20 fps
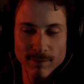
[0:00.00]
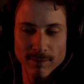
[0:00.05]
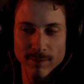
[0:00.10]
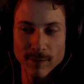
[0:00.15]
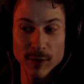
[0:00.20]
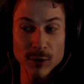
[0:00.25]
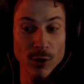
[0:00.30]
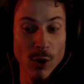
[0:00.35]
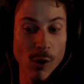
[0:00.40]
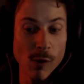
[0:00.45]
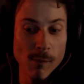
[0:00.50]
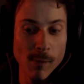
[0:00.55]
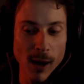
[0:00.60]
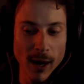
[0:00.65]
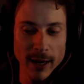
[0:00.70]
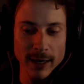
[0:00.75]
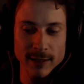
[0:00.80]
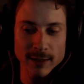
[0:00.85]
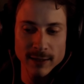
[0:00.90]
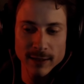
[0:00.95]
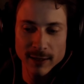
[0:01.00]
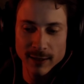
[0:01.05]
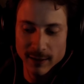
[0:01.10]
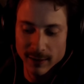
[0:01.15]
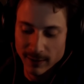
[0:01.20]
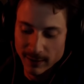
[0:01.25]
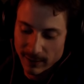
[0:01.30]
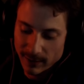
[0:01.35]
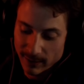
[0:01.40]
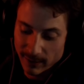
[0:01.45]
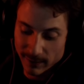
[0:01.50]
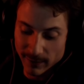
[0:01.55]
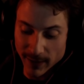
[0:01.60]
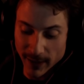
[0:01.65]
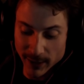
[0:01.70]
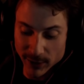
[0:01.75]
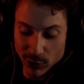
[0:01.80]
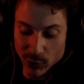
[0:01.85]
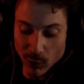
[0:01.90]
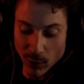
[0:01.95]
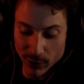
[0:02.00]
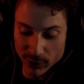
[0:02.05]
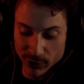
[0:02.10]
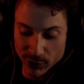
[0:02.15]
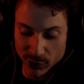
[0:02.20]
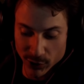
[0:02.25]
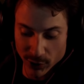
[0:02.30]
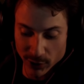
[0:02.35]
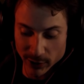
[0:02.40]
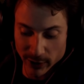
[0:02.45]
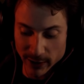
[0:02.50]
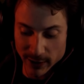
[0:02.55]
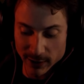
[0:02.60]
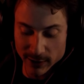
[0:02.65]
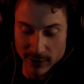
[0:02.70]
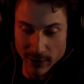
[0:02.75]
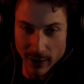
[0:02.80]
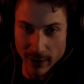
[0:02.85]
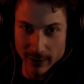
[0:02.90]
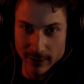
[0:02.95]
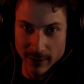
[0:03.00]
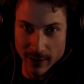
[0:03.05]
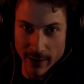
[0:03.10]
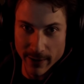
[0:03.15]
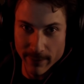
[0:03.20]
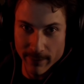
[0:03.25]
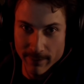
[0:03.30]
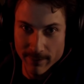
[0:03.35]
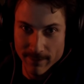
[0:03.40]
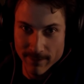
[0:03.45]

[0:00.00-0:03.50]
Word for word: in your own mind, then you are surely in a dark time.